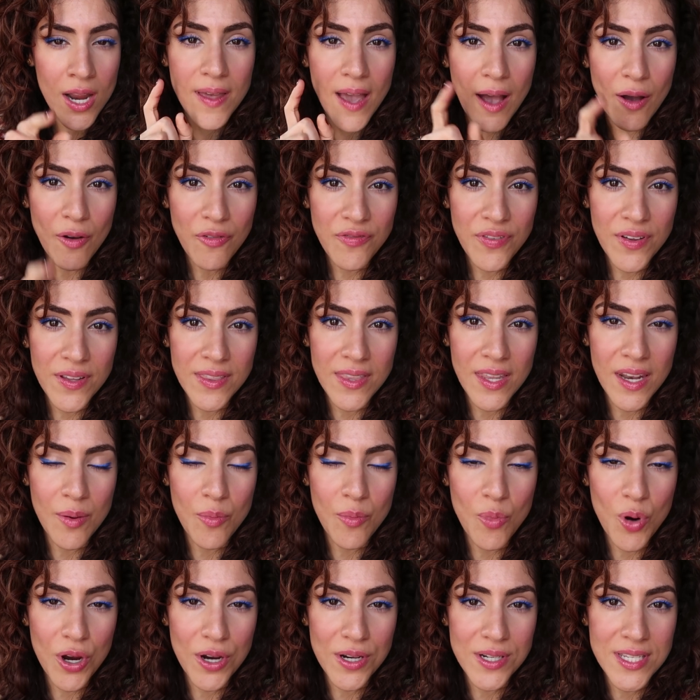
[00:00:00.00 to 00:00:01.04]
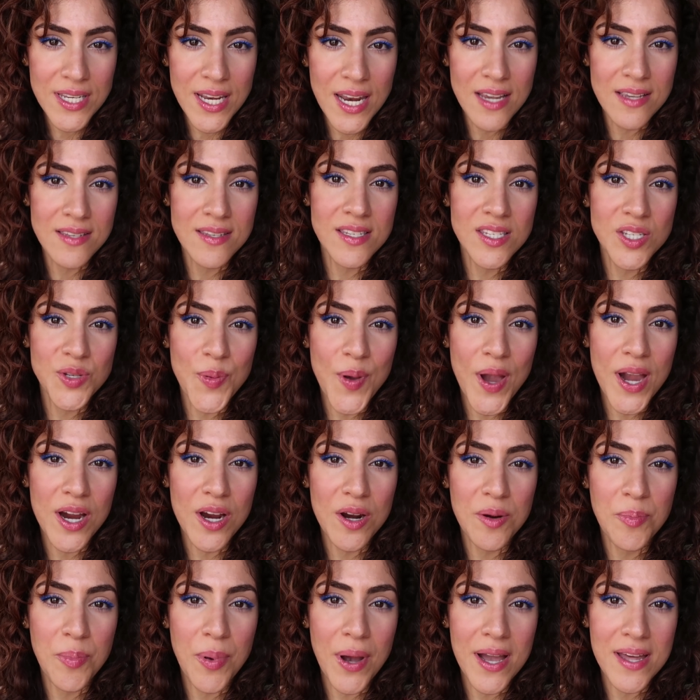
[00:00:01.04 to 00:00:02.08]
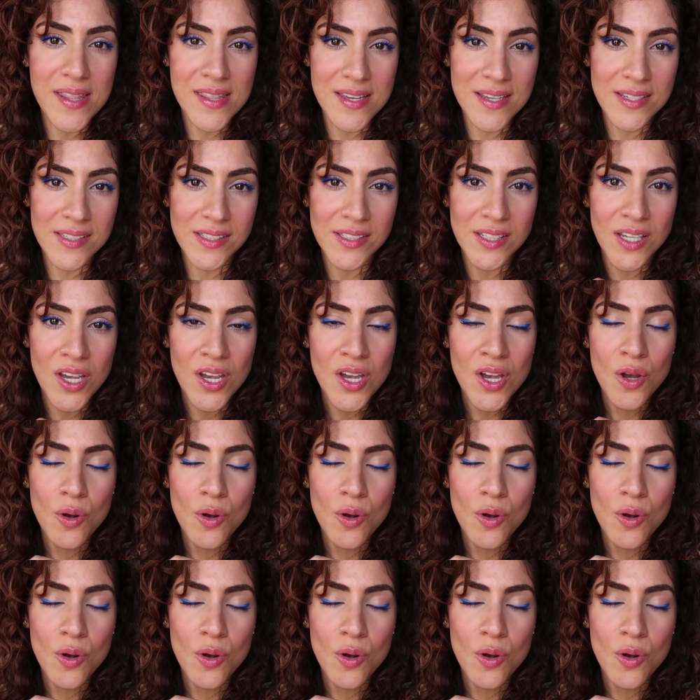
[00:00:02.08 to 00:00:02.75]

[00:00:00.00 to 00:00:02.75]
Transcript: The outfit that I'm wearing today is inspired by this